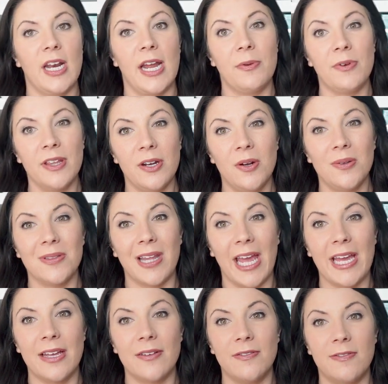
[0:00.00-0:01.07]
I really don't
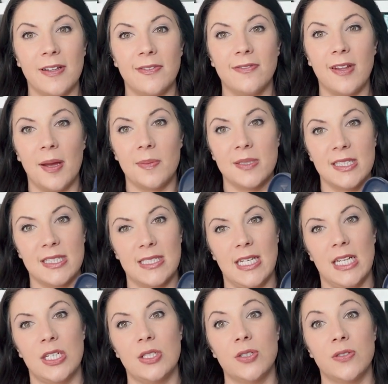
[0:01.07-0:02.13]
like flip-flops and
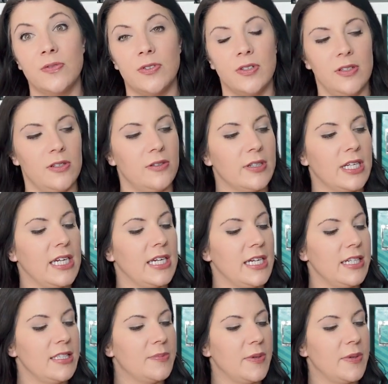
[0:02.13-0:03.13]
sandals for little kids,